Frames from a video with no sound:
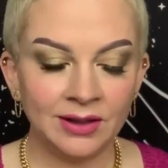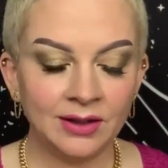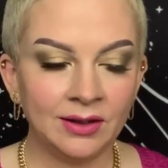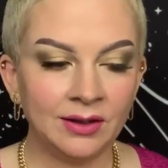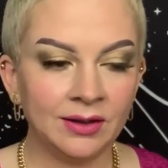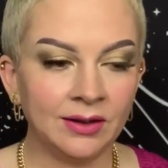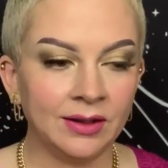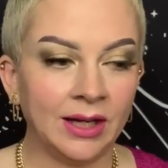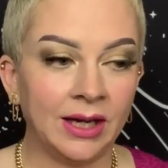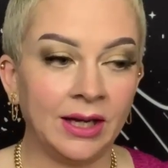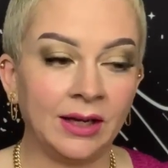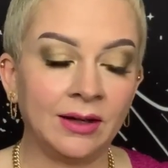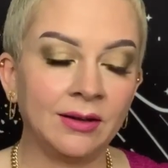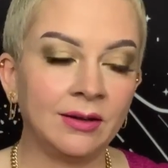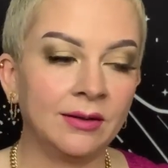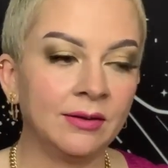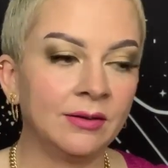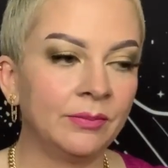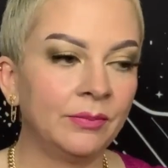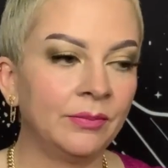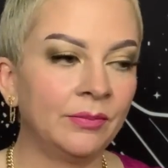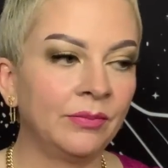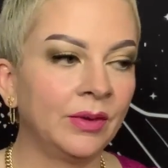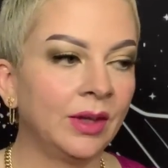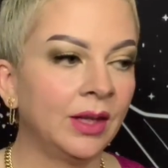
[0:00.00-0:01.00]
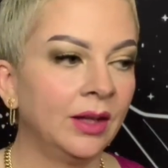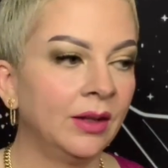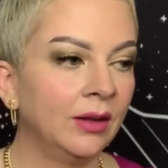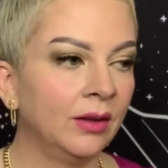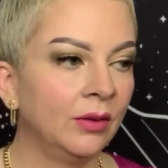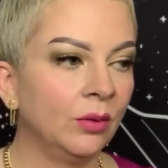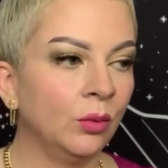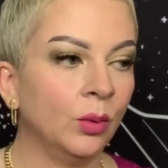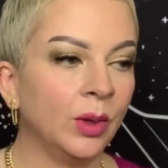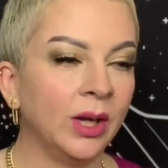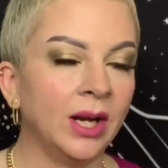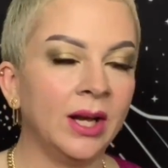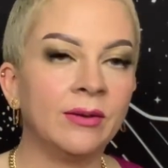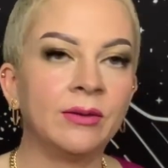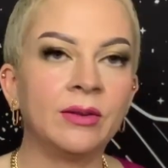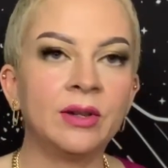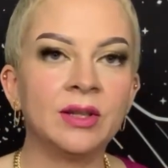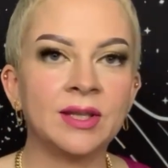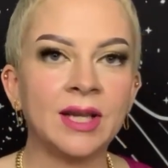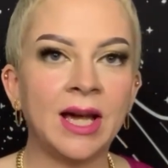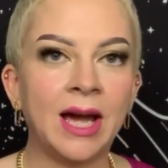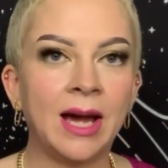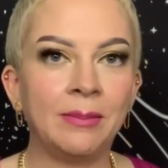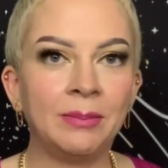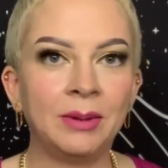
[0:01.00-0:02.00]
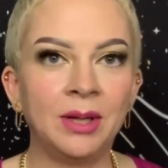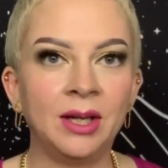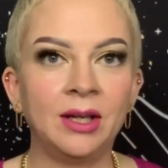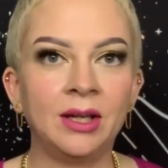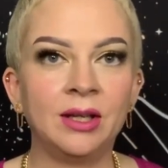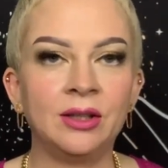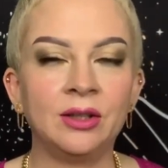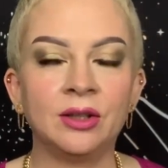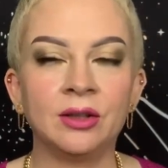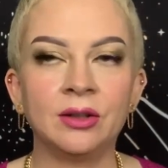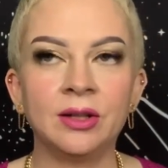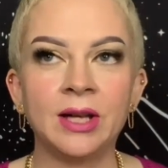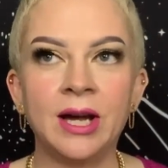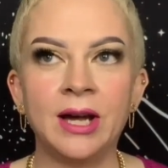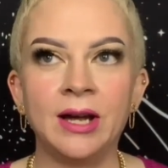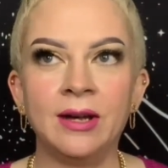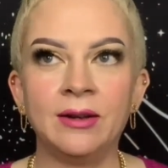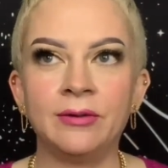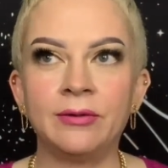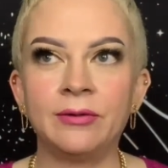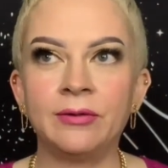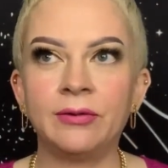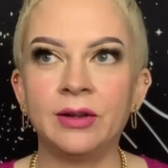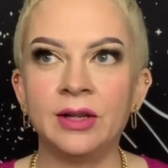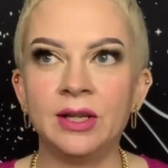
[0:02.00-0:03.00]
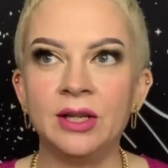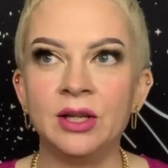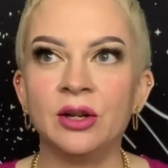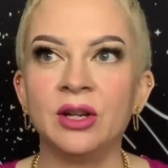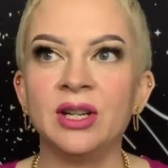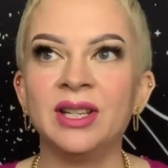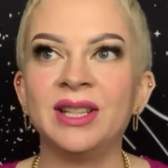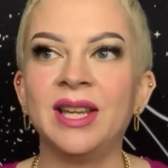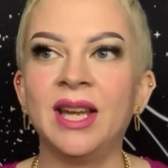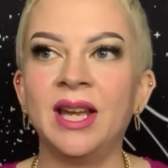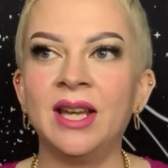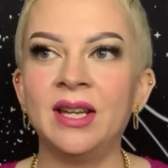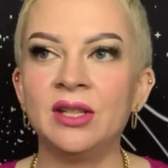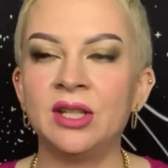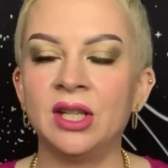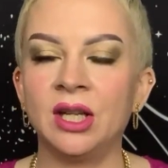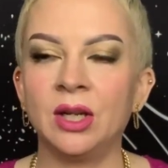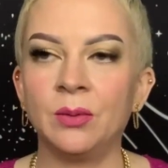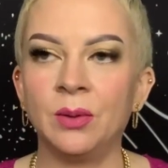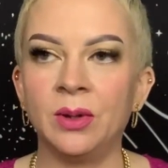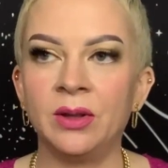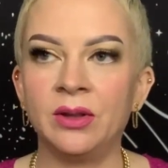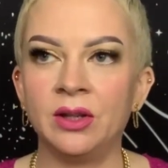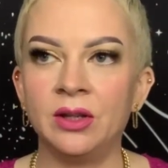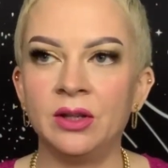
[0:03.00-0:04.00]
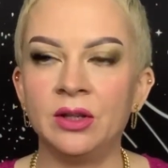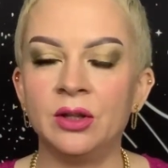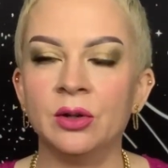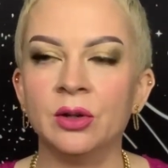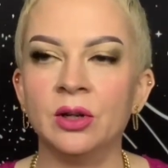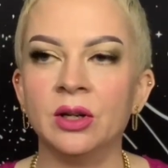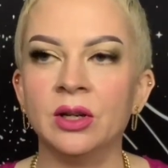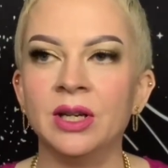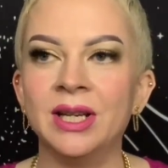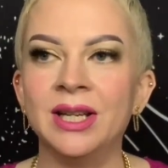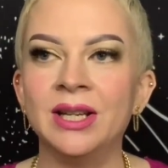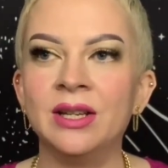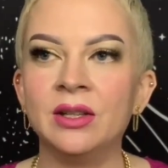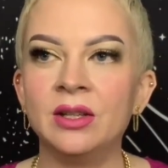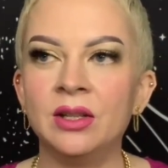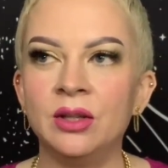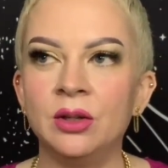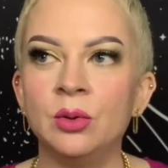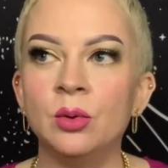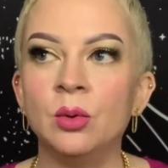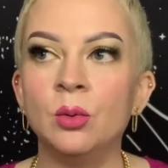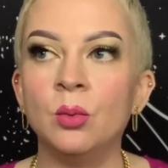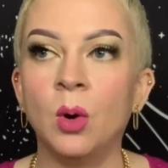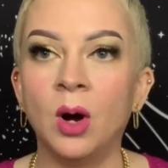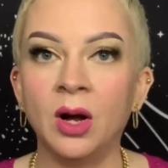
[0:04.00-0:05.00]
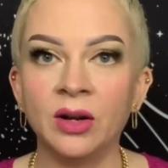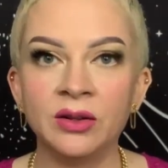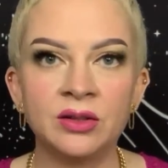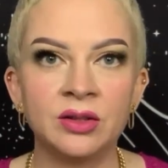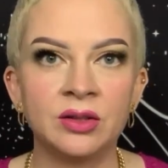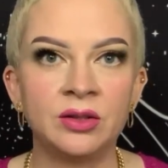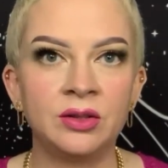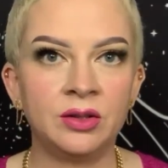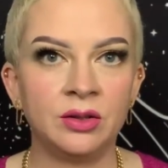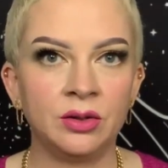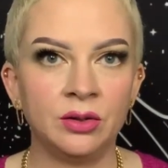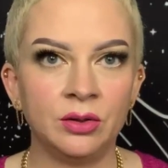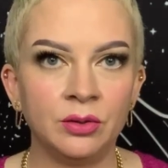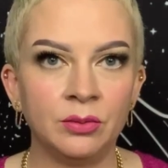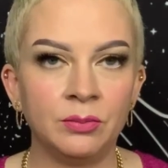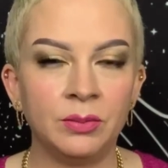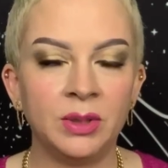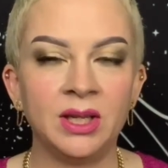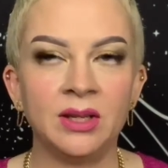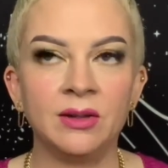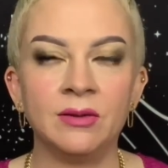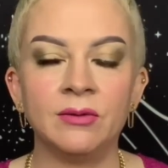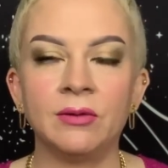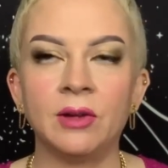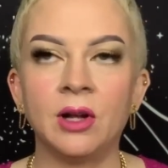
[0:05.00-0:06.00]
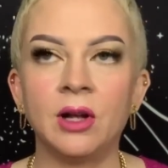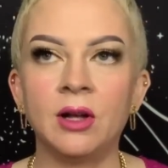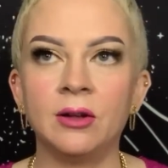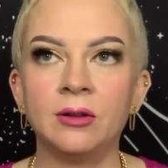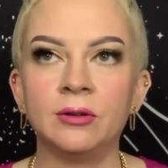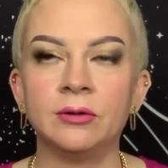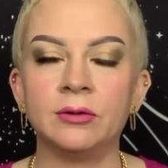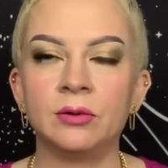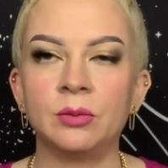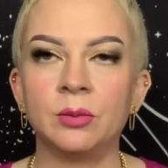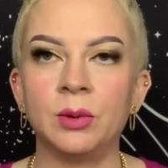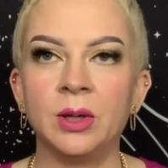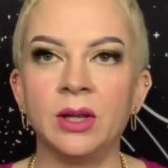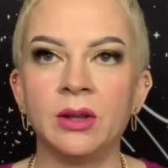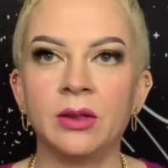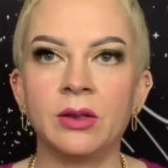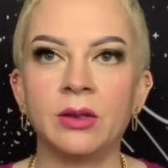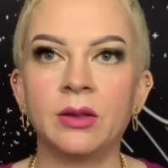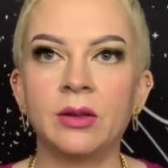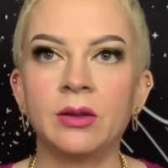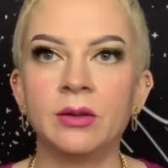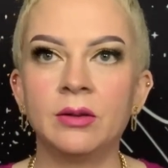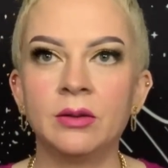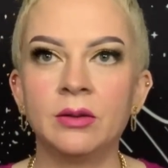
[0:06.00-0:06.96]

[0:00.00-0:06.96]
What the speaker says: Like, whatever is happening in your life, you're engaging with it. You want to be involved with...